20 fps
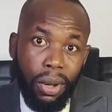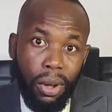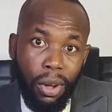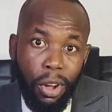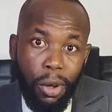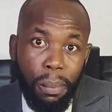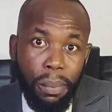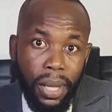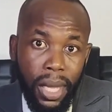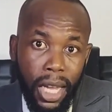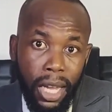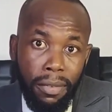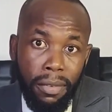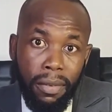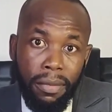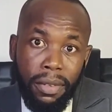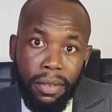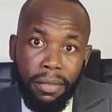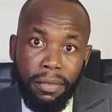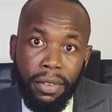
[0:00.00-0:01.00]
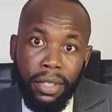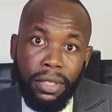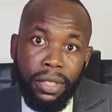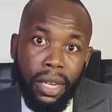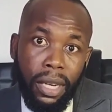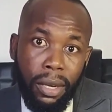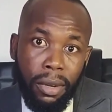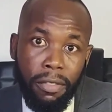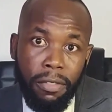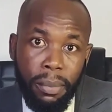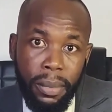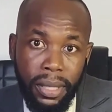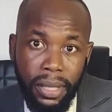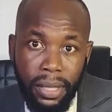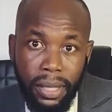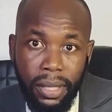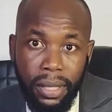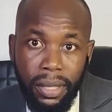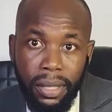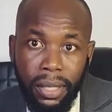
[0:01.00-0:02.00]
on behalf of the federal government,
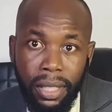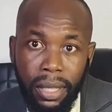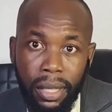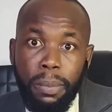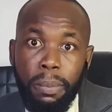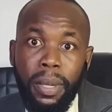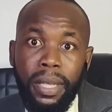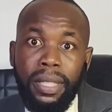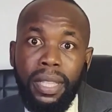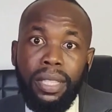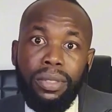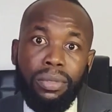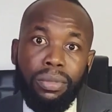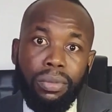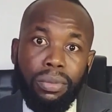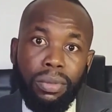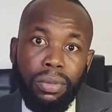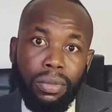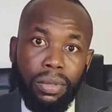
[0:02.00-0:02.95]
expected to